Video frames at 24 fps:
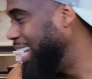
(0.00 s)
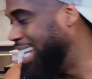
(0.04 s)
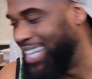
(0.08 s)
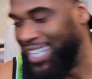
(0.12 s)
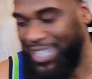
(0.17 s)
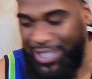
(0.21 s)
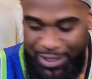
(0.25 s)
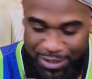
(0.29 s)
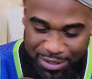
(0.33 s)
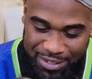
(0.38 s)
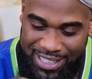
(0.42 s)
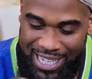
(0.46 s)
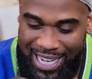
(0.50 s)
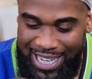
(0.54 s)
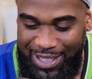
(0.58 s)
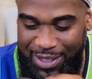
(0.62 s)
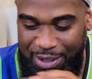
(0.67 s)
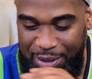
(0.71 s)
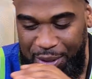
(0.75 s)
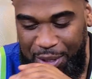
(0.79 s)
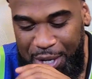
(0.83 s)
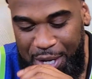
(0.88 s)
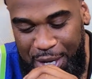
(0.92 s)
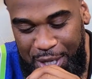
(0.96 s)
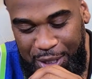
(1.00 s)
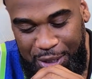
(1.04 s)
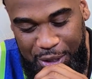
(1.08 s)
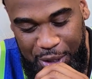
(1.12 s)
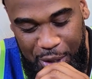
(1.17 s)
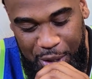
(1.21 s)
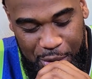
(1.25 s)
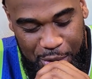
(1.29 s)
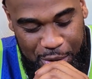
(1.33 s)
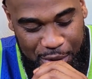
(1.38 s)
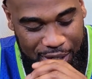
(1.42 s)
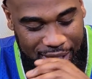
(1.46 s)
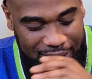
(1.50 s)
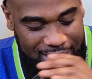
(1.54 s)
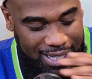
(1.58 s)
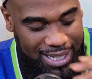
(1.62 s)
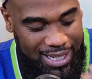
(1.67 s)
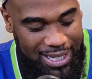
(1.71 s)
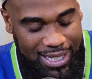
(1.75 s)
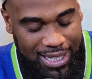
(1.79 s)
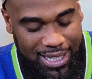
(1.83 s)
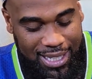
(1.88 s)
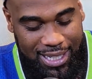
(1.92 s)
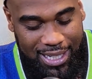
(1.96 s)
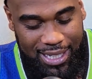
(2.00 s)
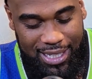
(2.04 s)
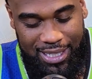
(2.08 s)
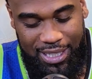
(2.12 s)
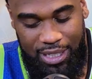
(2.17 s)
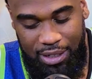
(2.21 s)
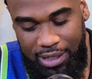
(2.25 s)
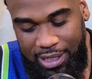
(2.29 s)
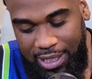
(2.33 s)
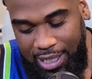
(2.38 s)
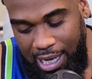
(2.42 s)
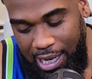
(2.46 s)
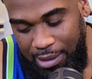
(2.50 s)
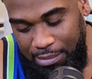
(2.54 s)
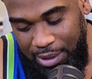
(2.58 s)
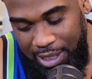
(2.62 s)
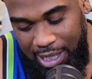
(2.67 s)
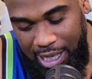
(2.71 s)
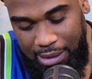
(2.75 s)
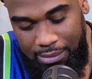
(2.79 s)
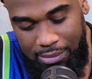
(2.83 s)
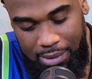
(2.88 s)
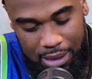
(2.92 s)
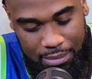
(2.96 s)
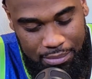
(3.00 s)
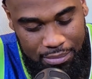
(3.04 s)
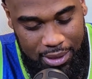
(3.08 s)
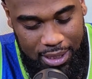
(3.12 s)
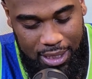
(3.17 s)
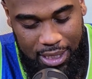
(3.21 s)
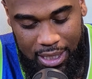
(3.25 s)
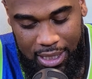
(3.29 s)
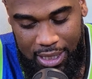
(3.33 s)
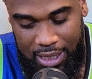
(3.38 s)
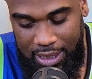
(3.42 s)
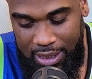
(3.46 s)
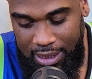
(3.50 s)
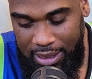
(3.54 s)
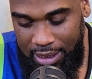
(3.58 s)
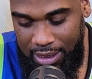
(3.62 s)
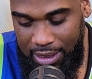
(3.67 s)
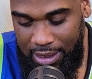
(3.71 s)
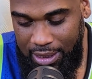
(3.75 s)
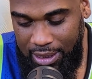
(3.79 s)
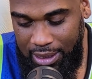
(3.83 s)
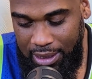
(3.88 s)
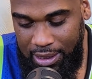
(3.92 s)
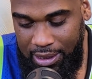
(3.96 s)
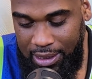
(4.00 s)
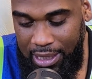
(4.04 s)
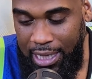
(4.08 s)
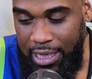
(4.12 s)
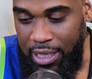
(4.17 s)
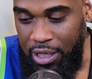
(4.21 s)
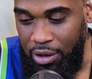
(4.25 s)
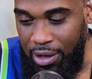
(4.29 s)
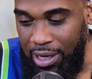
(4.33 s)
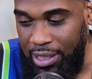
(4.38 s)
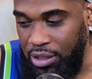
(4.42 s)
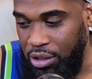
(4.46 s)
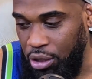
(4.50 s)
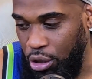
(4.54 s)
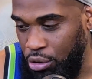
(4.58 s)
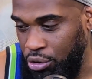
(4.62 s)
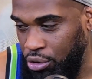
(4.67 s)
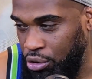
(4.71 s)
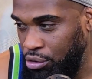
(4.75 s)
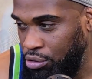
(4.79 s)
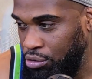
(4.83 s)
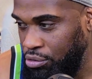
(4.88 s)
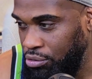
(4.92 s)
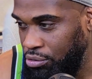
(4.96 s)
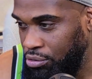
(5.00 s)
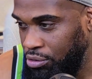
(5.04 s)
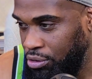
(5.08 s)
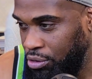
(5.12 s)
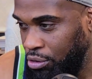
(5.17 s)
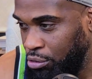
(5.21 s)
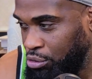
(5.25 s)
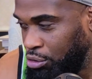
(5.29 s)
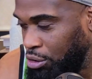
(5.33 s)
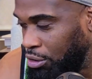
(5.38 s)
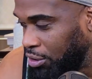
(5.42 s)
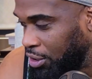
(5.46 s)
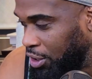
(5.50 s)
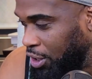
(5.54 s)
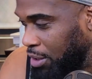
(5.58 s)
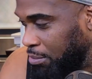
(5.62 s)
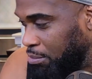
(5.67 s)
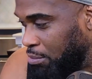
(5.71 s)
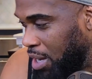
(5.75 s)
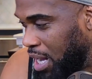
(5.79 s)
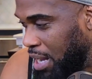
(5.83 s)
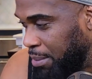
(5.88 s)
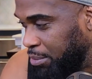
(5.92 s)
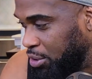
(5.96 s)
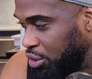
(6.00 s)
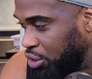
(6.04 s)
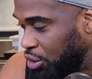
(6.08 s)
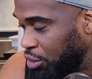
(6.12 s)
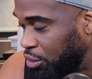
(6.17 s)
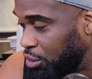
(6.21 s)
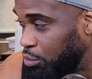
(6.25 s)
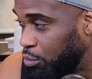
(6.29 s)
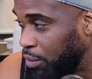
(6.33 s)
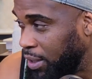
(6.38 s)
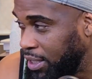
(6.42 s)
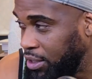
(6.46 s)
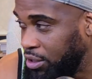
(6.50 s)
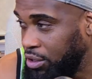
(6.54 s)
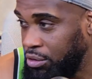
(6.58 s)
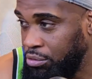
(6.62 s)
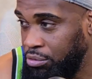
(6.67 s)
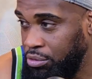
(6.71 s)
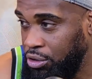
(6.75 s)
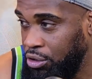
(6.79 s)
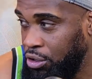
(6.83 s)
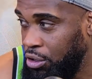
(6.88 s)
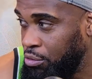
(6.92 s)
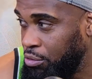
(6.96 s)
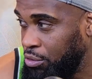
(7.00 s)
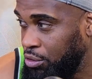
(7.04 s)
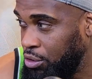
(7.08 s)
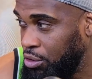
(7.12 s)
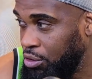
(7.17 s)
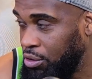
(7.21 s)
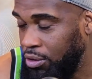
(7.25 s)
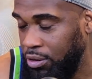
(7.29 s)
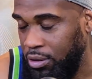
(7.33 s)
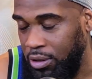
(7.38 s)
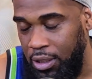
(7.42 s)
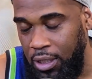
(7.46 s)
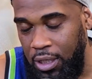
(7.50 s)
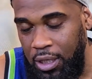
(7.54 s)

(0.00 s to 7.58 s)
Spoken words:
Yeah. Diesel. So he come up and he's like, yo, I told you don't talk to your mom a certain way, so what's going on?